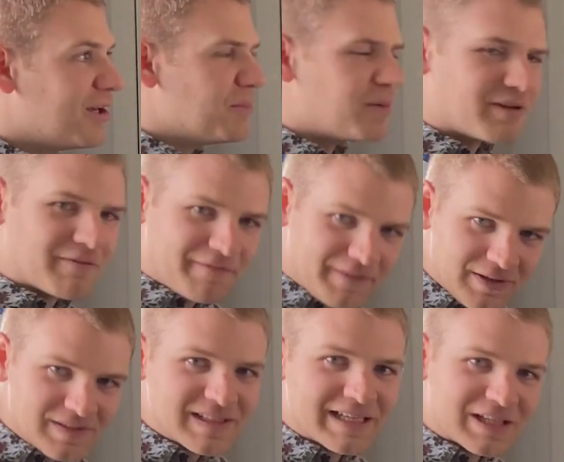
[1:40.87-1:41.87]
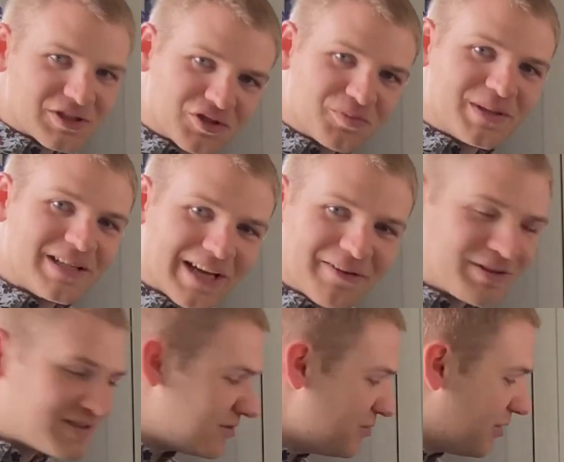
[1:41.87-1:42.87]
But it feels like it should be
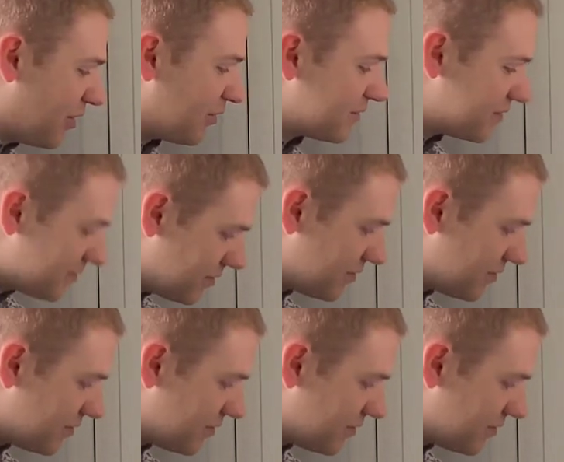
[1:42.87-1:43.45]
every 2 notes.